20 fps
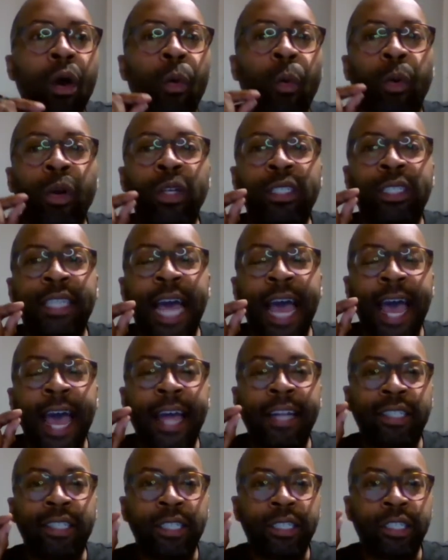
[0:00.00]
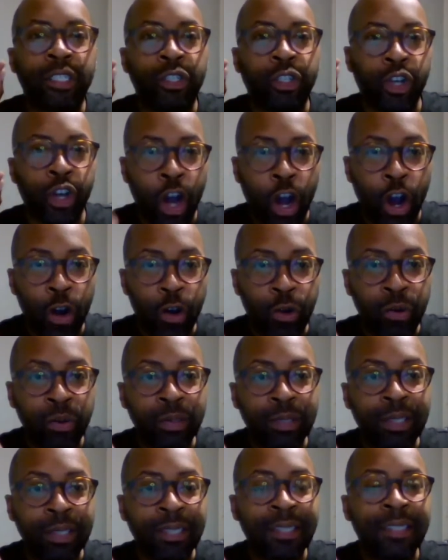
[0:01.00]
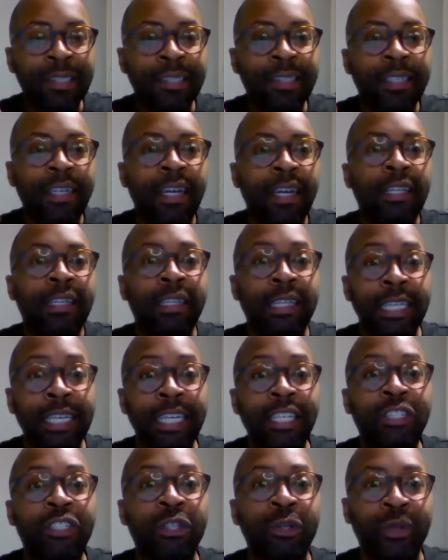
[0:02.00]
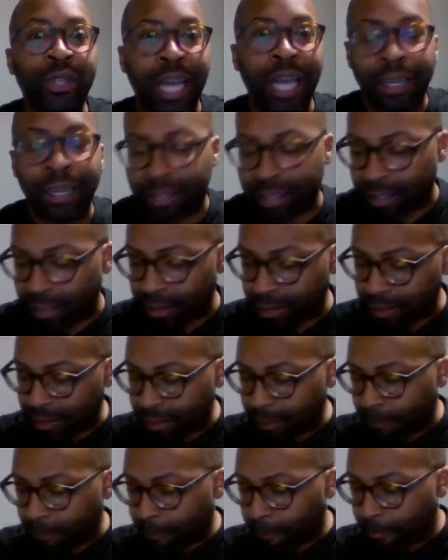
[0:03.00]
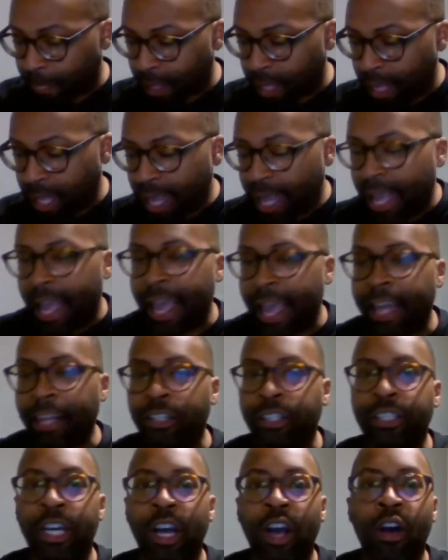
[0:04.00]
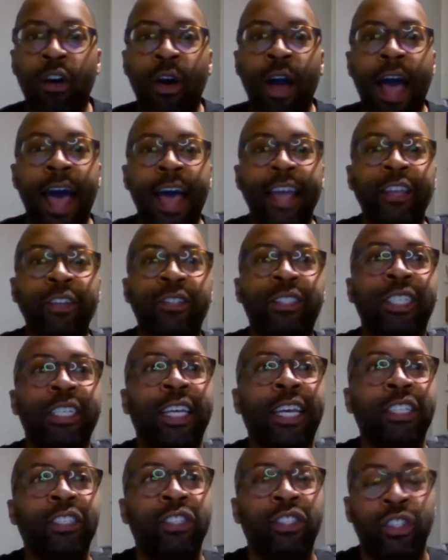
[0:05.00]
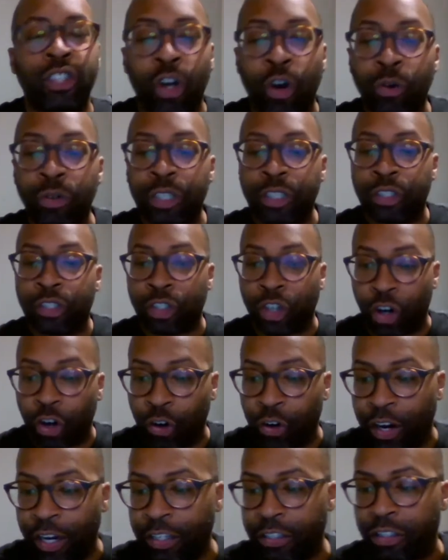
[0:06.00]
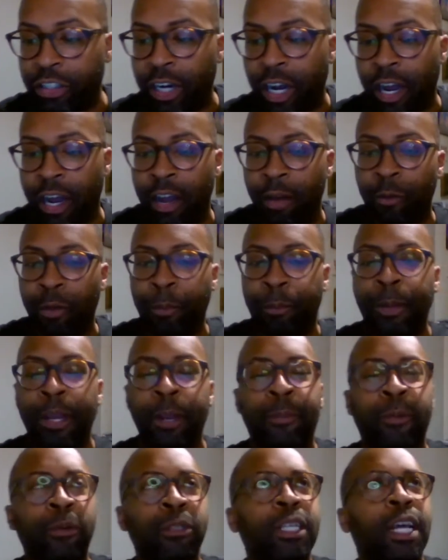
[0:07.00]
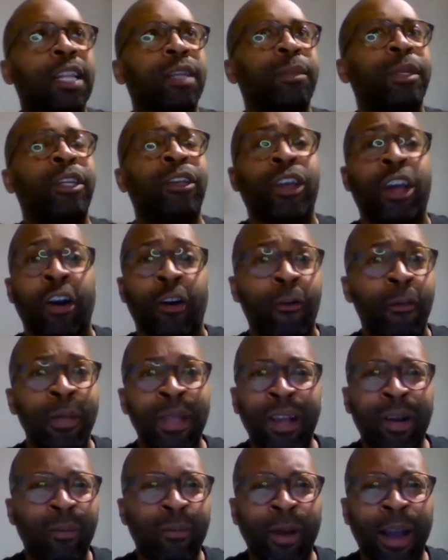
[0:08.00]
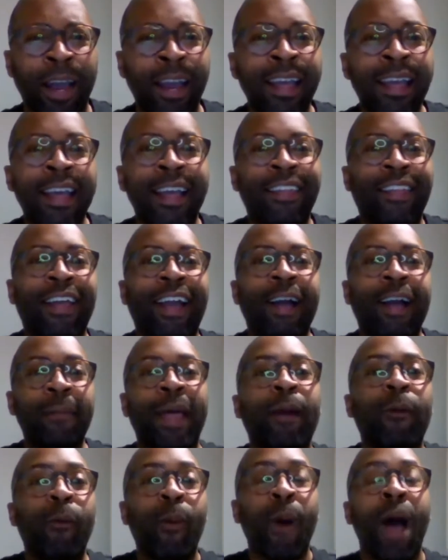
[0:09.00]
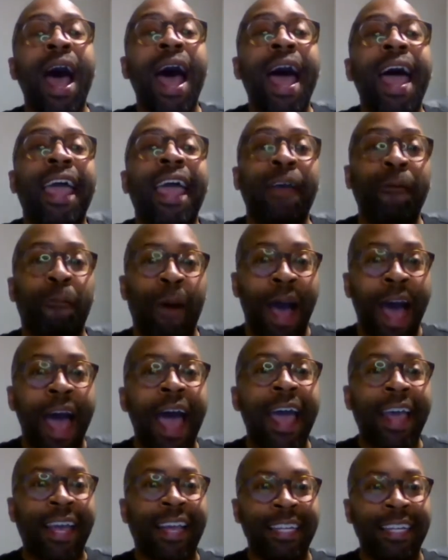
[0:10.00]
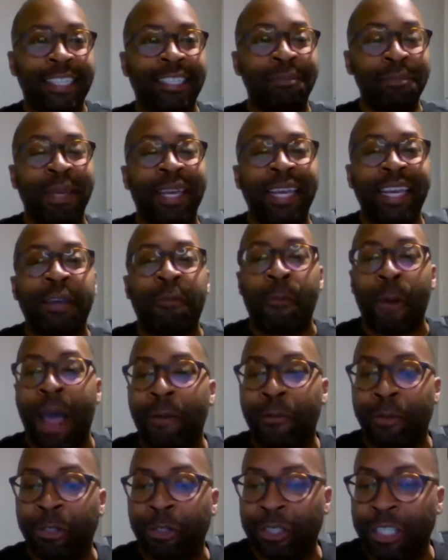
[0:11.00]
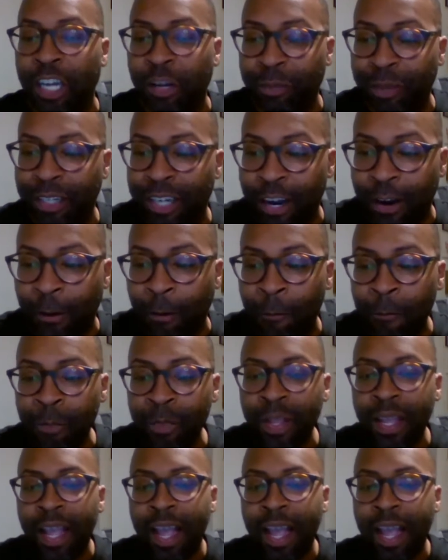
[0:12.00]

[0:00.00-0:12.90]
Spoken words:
was that no's lead to yeses. And so I used to get so discouraged when people were telling me no, right? Like, I'm like, why? It's me. Why would you tell me no?